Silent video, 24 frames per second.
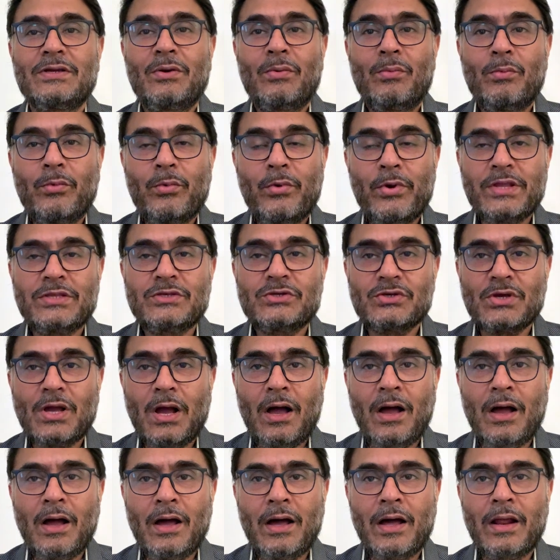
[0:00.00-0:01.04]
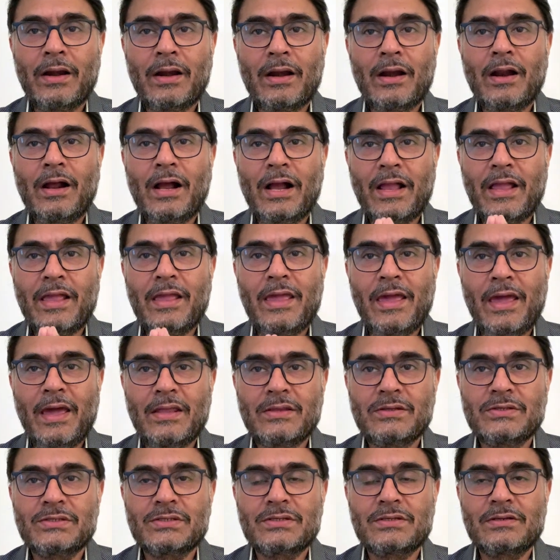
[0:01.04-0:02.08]
which are
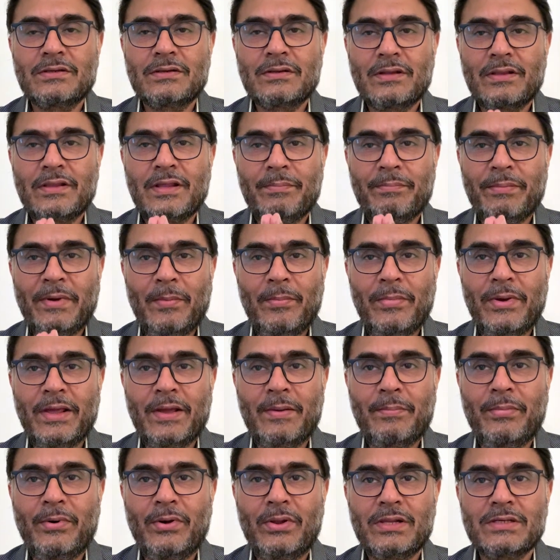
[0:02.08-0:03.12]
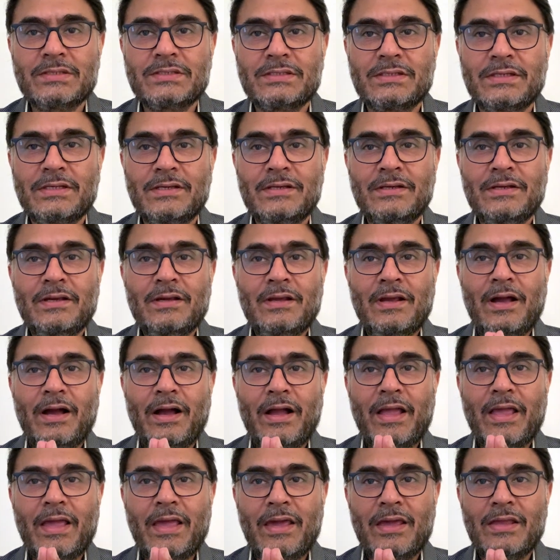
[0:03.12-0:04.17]
against the public policy,
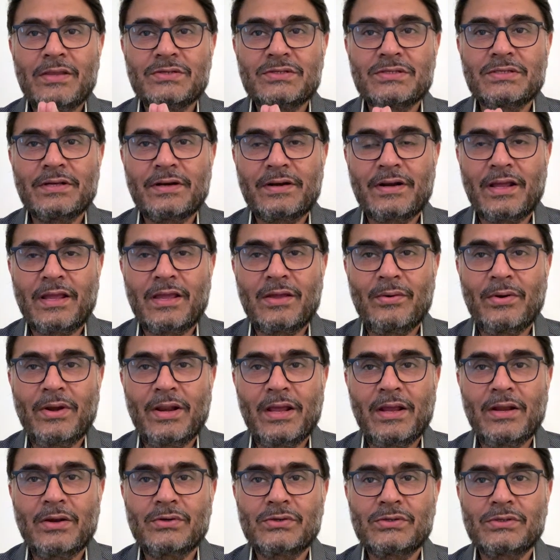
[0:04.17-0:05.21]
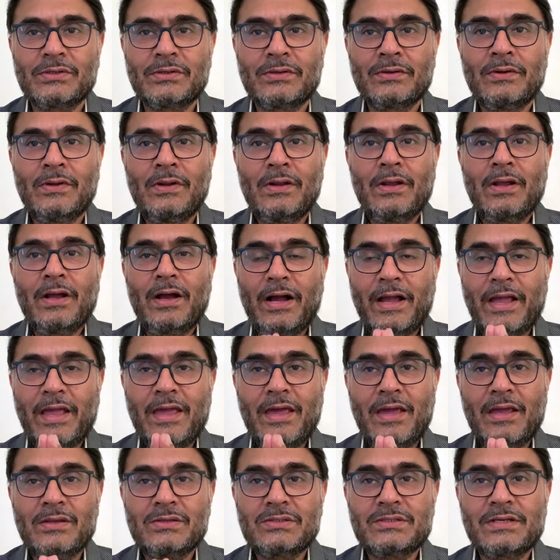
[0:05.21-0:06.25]
against the regulation,
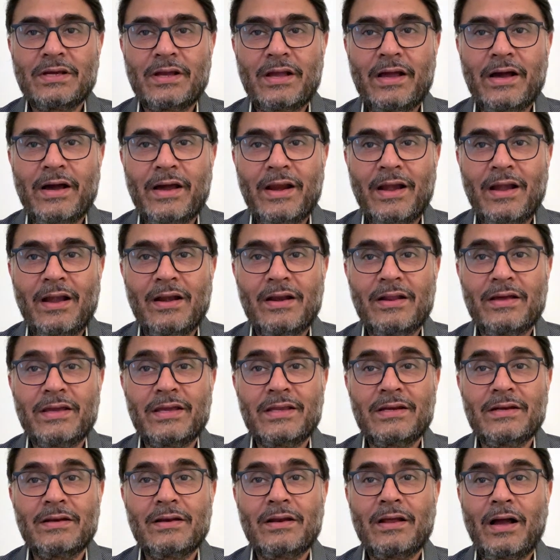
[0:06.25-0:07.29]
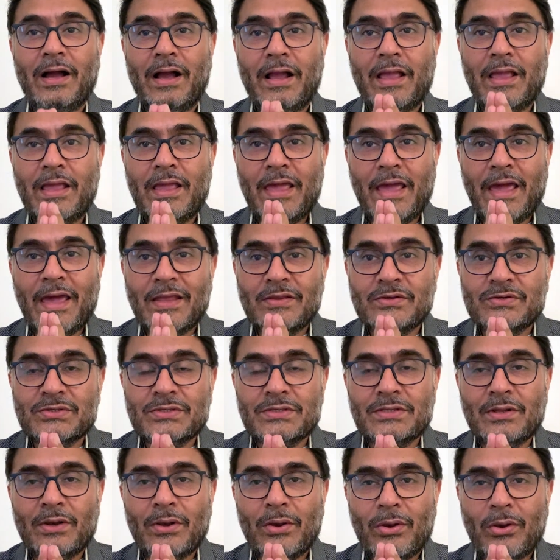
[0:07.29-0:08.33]
against the guideline, against
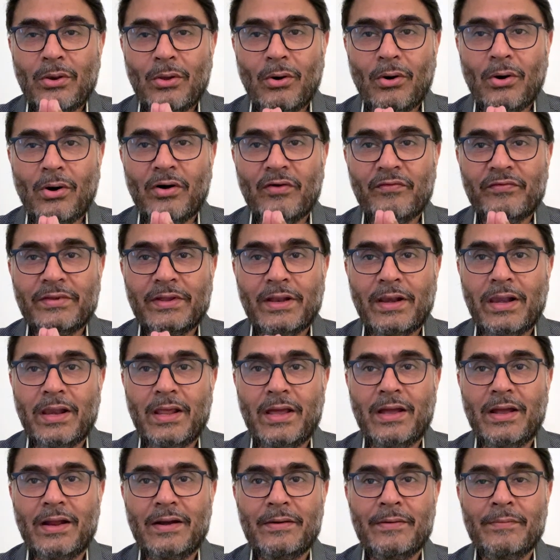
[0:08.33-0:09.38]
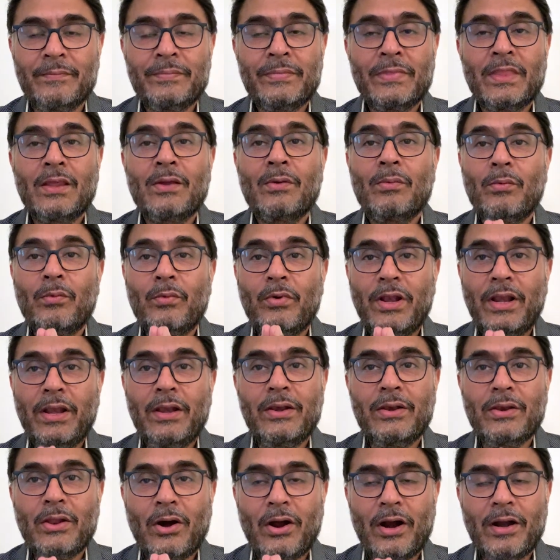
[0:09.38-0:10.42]
the law of the land will
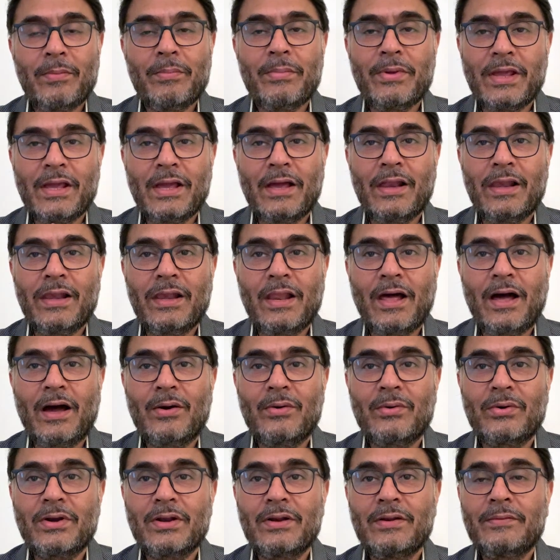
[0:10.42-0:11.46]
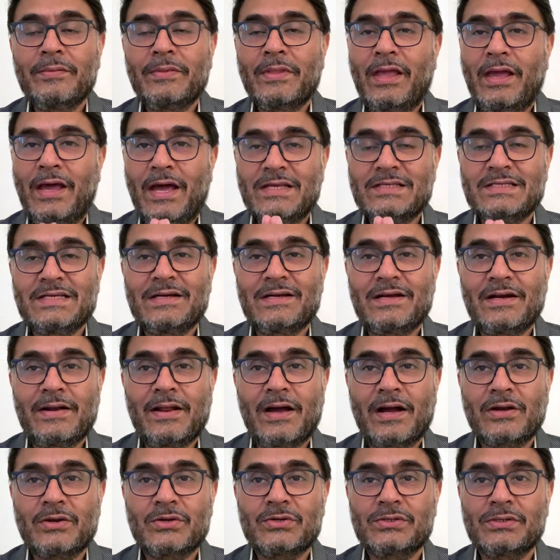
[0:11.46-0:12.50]
not be allowed as a
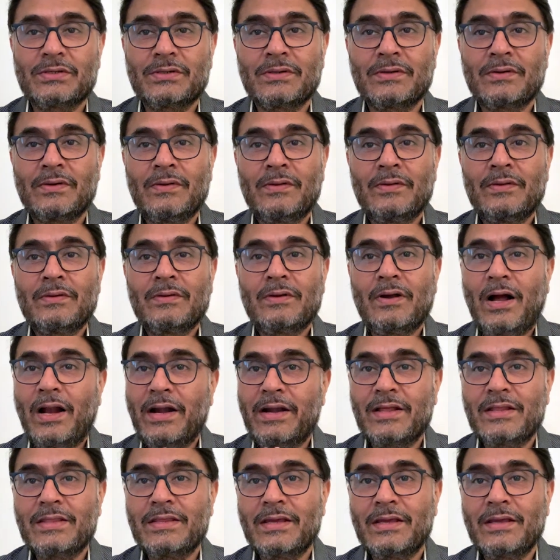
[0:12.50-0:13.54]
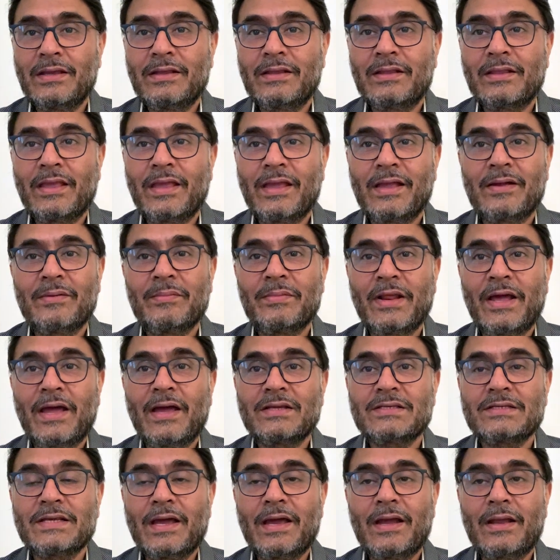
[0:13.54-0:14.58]
deduction under the Income
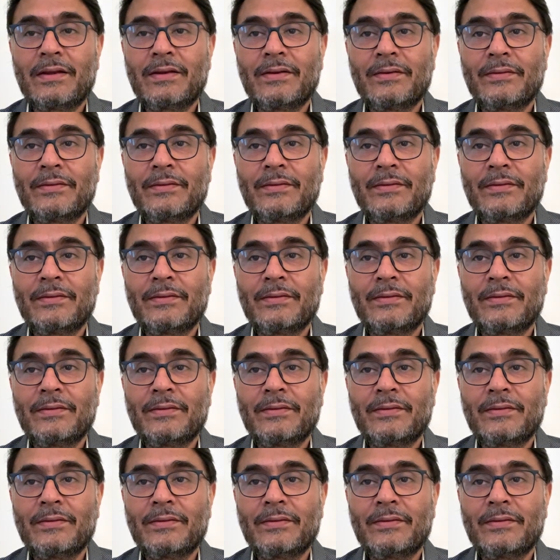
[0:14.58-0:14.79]
Tax Act.